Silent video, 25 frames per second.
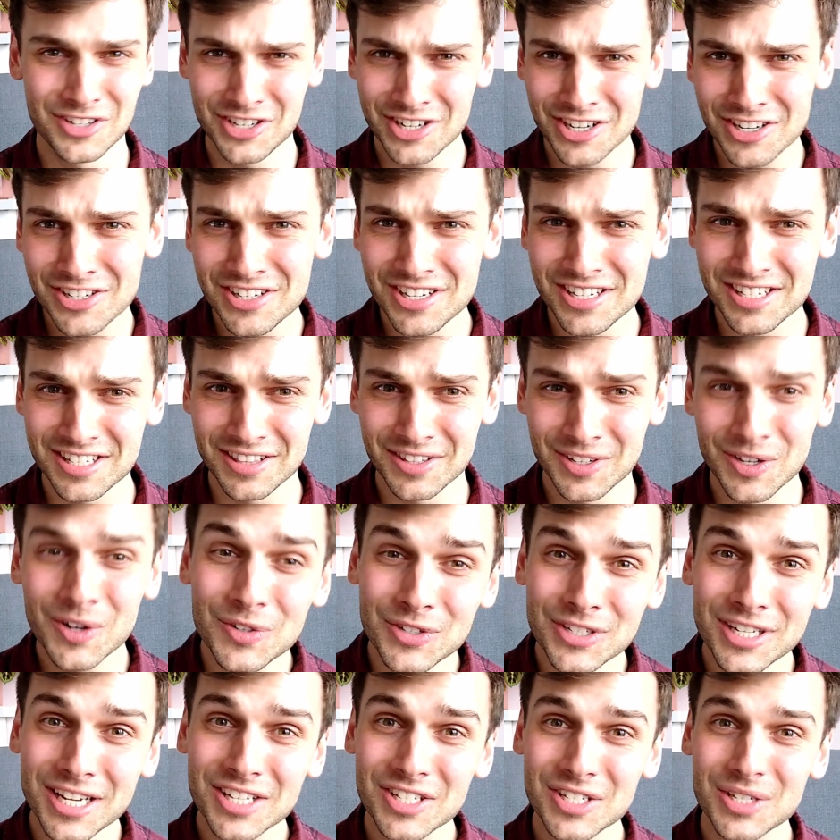judges in the
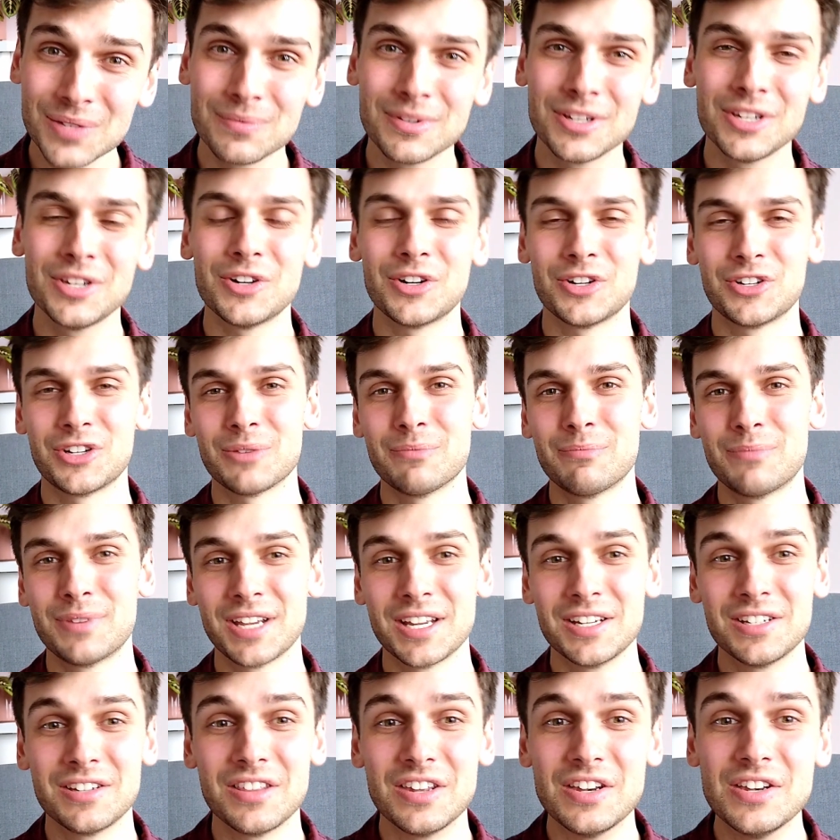Old Testament or
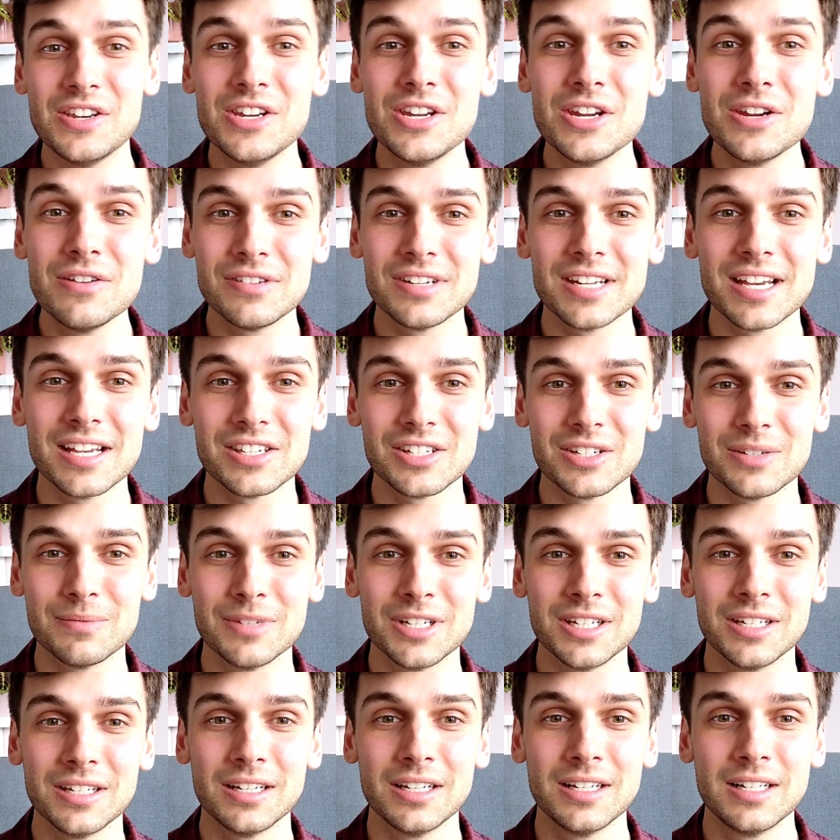jumping into the New
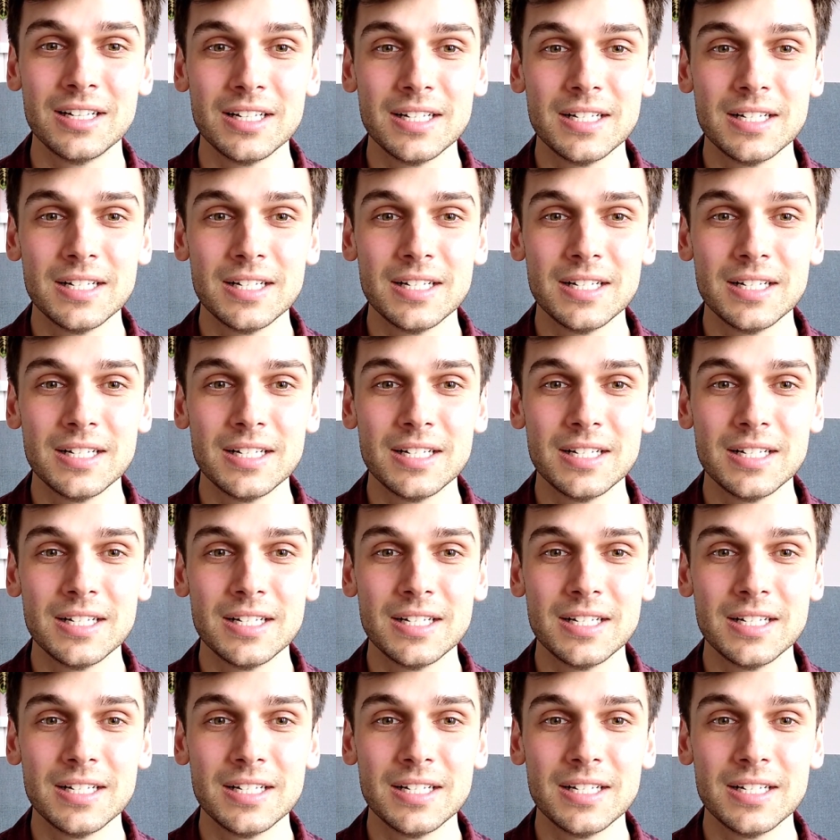Testament,